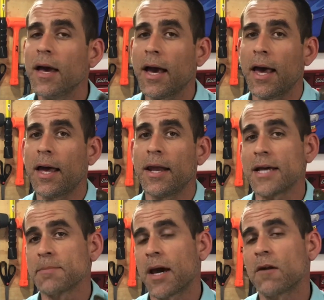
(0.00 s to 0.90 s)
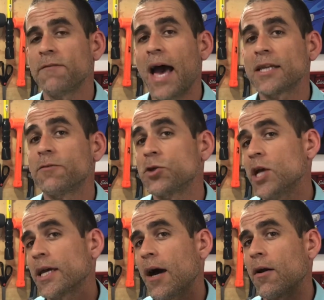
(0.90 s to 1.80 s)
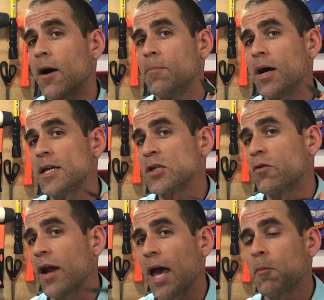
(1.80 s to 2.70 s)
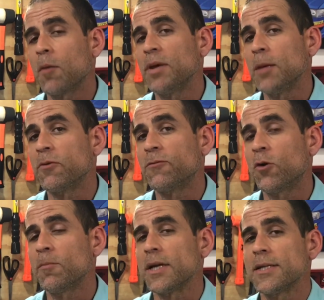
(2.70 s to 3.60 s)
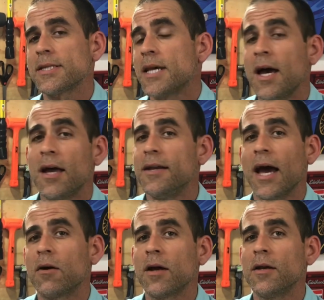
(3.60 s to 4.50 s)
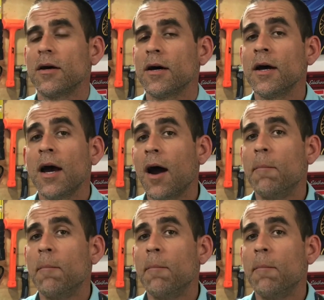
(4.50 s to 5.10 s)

And as a matter of fact, if you'll check out our buddies over at MRT Performance down under,